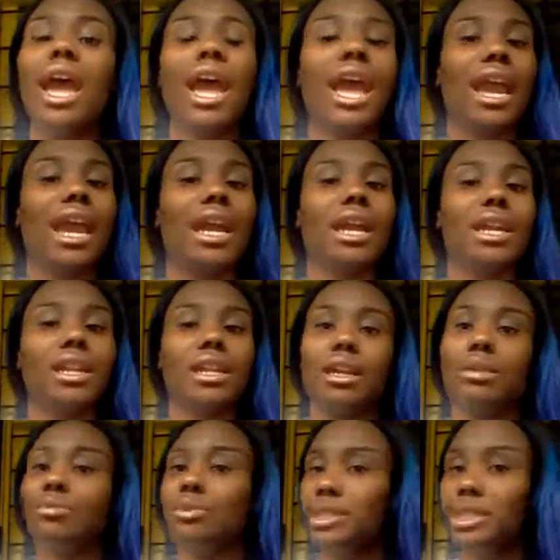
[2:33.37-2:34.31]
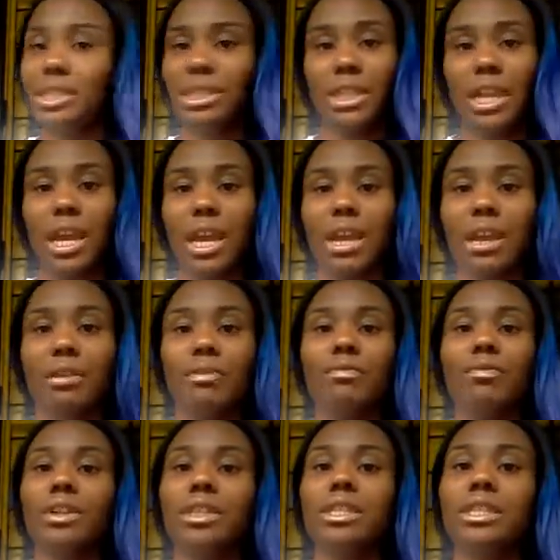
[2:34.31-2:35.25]
and it was the
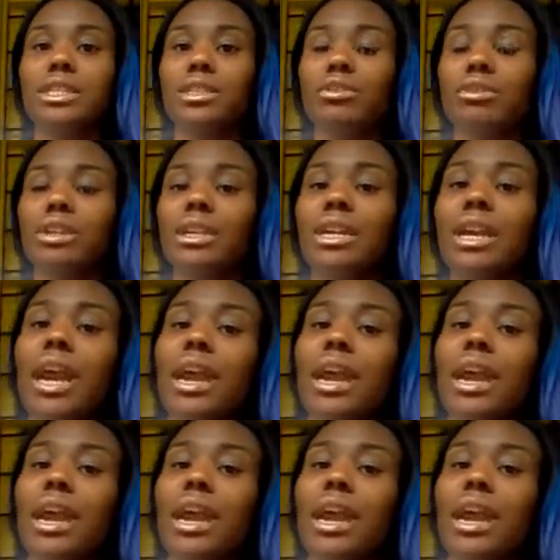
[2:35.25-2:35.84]
same, really silky.